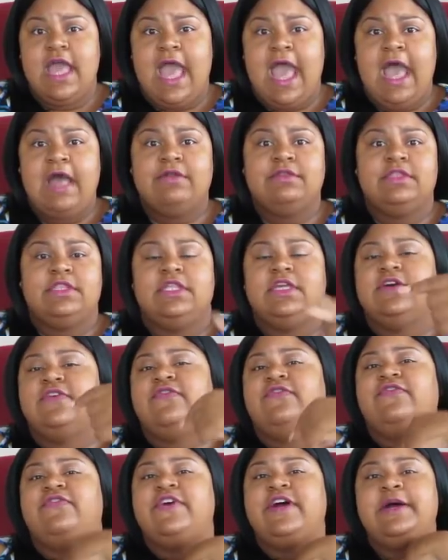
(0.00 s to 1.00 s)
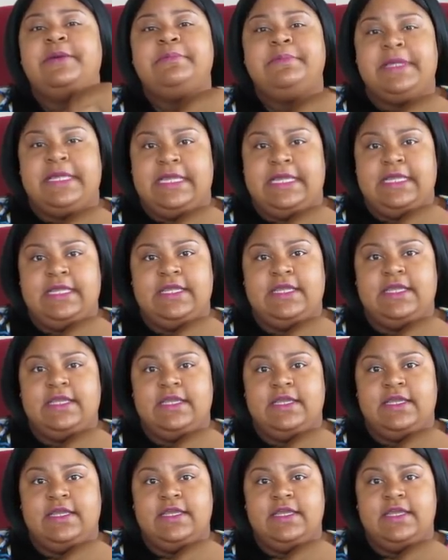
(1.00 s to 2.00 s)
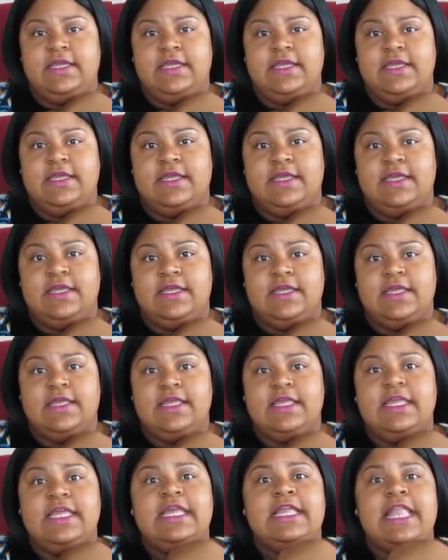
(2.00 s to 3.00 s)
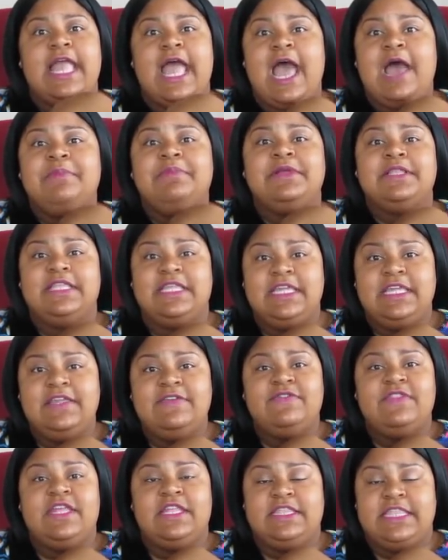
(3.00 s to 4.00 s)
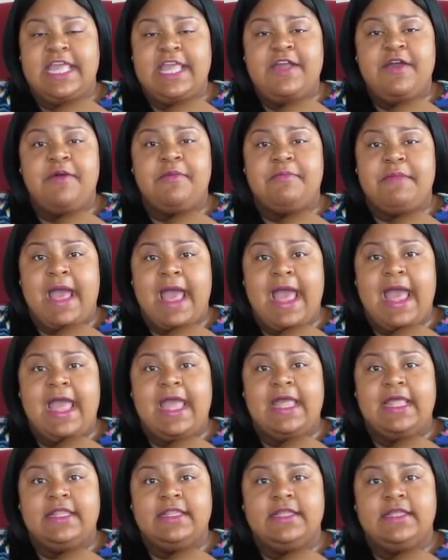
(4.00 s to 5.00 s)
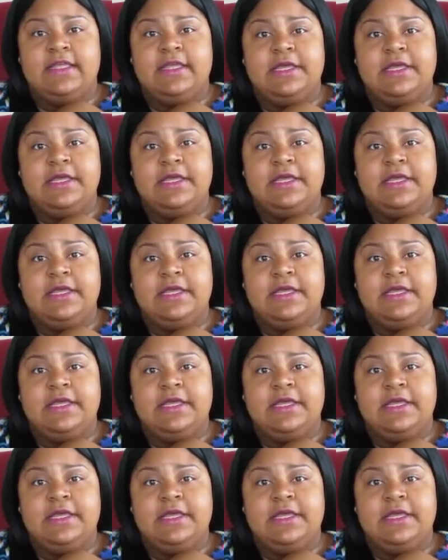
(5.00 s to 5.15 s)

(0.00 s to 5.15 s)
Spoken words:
out there for me. And I believe that they are mine.